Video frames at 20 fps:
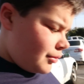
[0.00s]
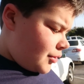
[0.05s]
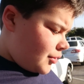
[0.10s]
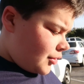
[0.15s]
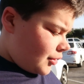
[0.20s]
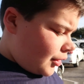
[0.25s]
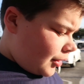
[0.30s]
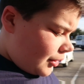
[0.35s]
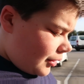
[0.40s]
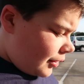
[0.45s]

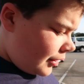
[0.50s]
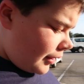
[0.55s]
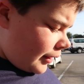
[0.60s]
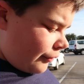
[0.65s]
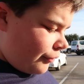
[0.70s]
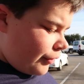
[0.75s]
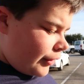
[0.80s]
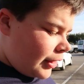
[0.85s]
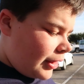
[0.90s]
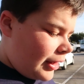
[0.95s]
So
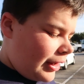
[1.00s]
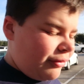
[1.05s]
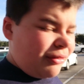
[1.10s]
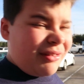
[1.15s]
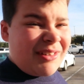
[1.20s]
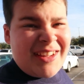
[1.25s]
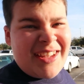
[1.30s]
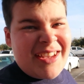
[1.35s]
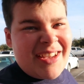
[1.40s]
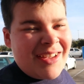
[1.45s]
if we don't have
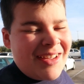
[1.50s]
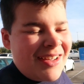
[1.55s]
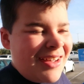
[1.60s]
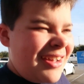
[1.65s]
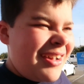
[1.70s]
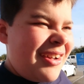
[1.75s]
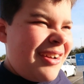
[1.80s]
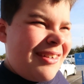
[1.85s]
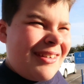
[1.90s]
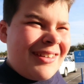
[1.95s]
one here,
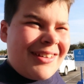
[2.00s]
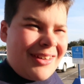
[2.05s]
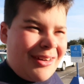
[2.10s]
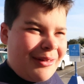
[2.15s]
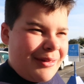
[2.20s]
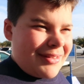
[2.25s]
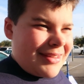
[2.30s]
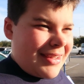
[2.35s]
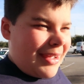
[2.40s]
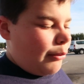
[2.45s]
we'd
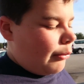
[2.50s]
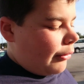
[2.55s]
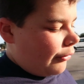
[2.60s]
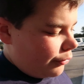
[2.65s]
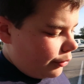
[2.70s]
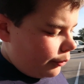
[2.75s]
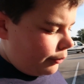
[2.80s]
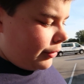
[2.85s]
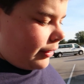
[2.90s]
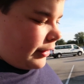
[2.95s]
always get one
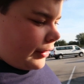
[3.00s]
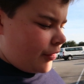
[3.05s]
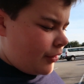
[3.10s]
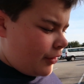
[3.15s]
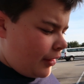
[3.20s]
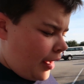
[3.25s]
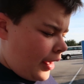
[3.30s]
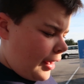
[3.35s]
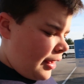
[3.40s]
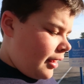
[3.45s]
from
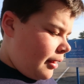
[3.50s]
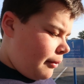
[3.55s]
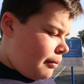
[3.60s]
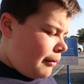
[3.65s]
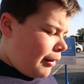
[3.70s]
Disney.